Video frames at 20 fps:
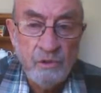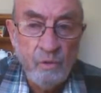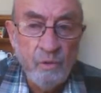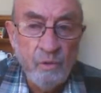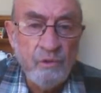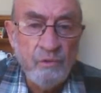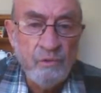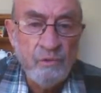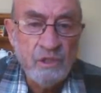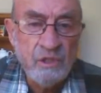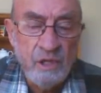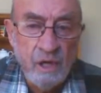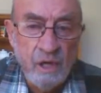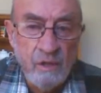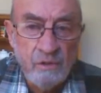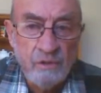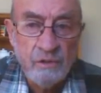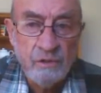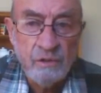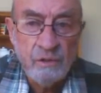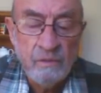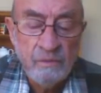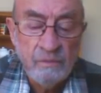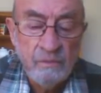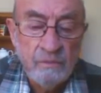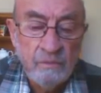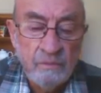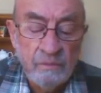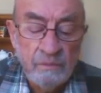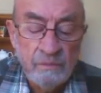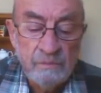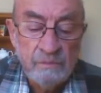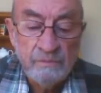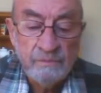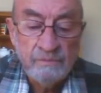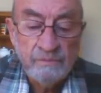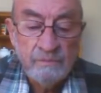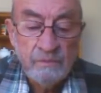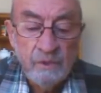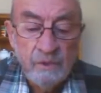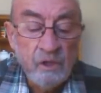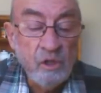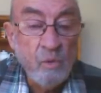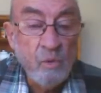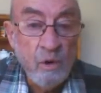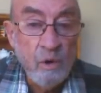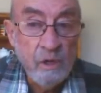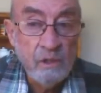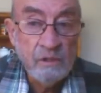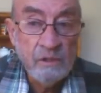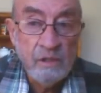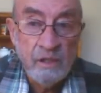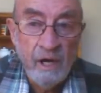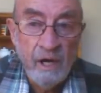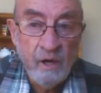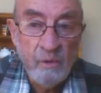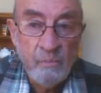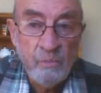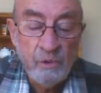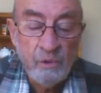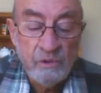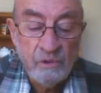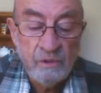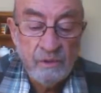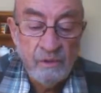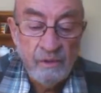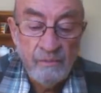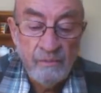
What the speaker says: or the results, the wanted outputs.